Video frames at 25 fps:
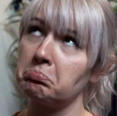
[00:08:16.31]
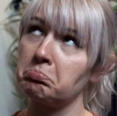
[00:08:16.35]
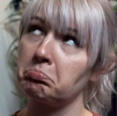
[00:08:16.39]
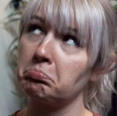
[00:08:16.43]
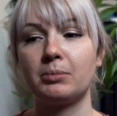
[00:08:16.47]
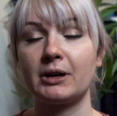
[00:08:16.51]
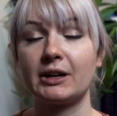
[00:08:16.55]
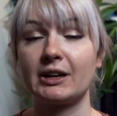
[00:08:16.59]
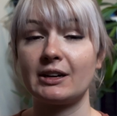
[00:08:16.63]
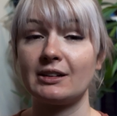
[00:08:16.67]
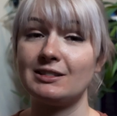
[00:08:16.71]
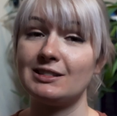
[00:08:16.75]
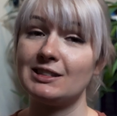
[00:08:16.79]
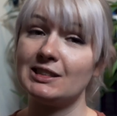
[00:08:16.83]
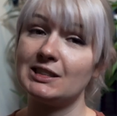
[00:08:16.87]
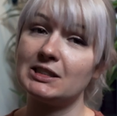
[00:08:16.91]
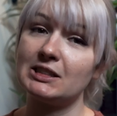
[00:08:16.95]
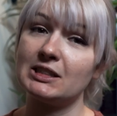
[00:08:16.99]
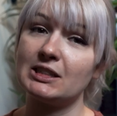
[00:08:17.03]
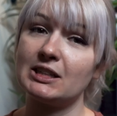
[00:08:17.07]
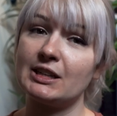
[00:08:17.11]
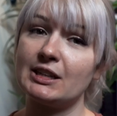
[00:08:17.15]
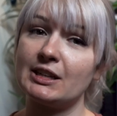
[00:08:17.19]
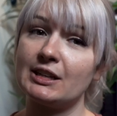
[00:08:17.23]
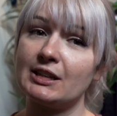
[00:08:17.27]
But at
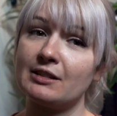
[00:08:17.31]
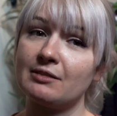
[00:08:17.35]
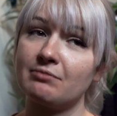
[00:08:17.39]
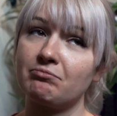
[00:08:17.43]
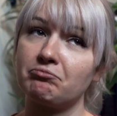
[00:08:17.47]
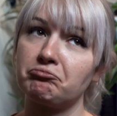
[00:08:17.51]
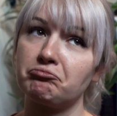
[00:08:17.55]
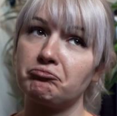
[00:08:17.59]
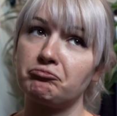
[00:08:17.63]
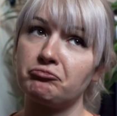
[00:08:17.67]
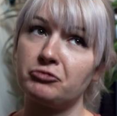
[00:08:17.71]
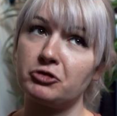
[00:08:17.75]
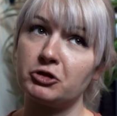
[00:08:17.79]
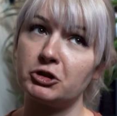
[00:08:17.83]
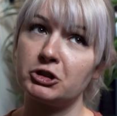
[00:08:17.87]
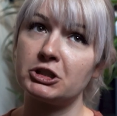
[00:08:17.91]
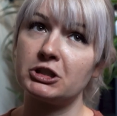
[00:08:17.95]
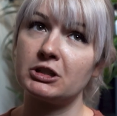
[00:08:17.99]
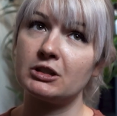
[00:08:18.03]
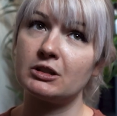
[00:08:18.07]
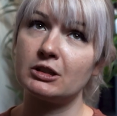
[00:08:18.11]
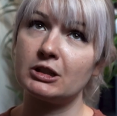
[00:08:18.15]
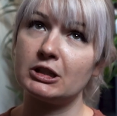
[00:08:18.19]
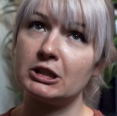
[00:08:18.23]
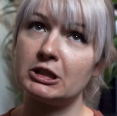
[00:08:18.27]
Disney,
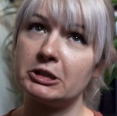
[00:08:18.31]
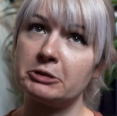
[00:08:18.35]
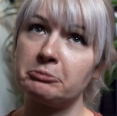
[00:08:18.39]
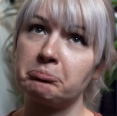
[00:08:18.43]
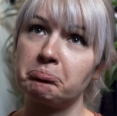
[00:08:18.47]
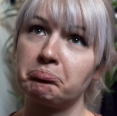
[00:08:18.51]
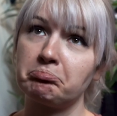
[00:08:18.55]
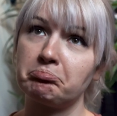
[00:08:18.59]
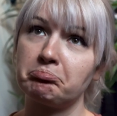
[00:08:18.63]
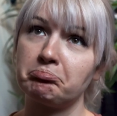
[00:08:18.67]
unfortunately,